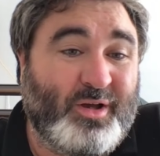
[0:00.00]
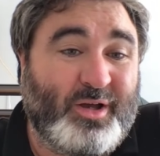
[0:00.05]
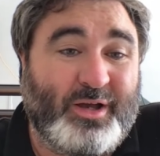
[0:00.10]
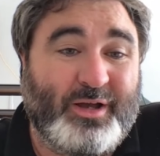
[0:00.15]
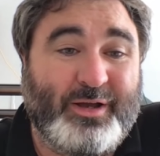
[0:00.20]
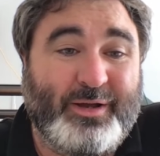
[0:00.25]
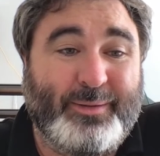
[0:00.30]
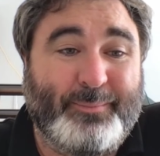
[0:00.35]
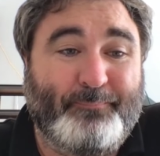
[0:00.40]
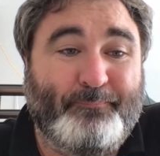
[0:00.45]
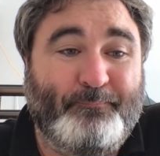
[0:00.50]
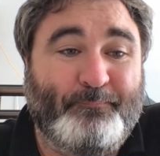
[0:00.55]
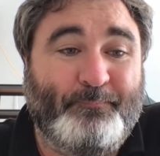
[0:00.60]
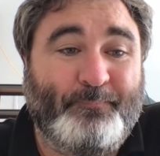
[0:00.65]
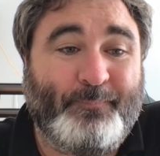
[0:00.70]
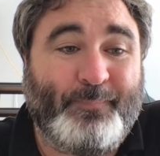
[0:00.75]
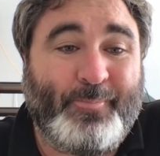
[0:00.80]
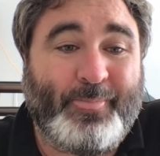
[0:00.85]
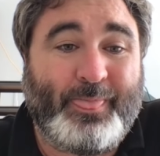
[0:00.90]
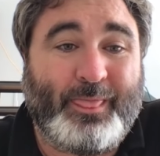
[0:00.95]

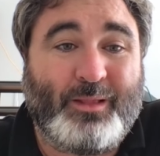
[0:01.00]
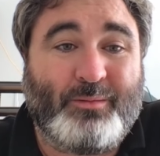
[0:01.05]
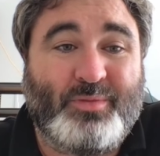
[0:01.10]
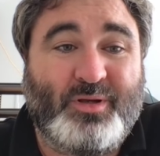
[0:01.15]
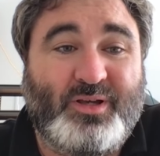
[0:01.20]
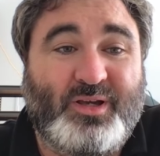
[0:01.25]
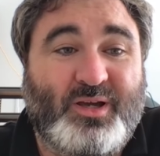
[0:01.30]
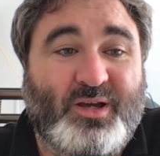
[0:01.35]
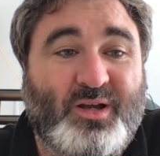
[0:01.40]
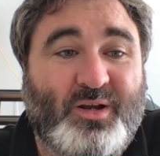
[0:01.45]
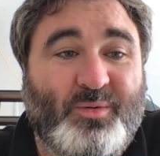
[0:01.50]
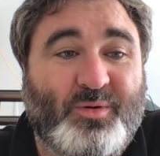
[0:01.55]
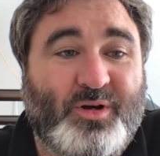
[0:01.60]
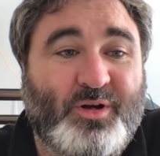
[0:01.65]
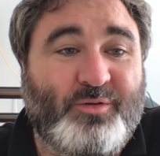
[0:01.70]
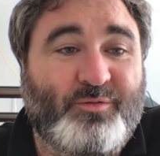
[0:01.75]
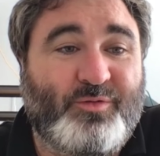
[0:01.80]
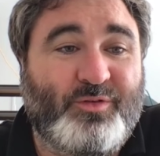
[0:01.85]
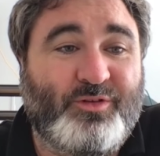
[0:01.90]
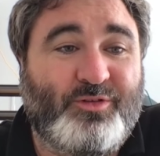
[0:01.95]
But yeah, anyway, I
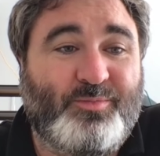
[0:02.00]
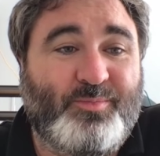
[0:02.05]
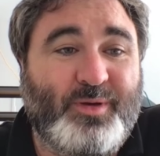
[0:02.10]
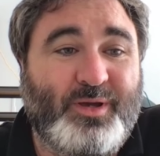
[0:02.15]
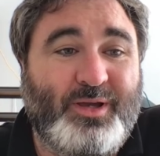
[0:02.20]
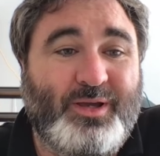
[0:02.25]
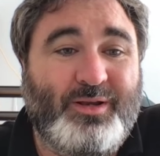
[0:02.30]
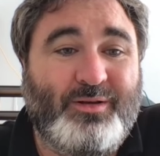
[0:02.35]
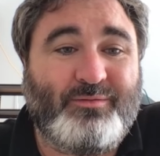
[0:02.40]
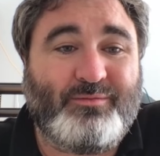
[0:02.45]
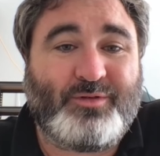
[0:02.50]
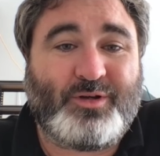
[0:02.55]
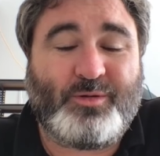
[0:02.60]
hope it's been